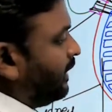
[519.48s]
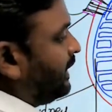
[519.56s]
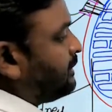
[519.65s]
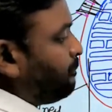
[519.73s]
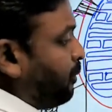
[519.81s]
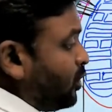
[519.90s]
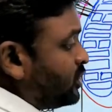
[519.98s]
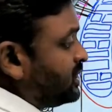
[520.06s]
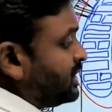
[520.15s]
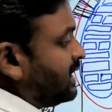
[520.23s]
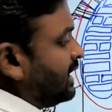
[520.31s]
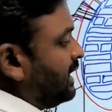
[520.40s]
is
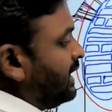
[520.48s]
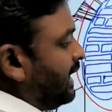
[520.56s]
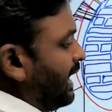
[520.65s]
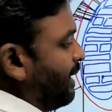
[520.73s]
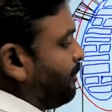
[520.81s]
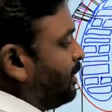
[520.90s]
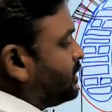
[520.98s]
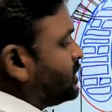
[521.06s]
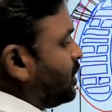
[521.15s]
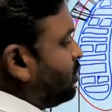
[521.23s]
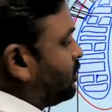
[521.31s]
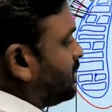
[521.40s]
posteriorly emerged out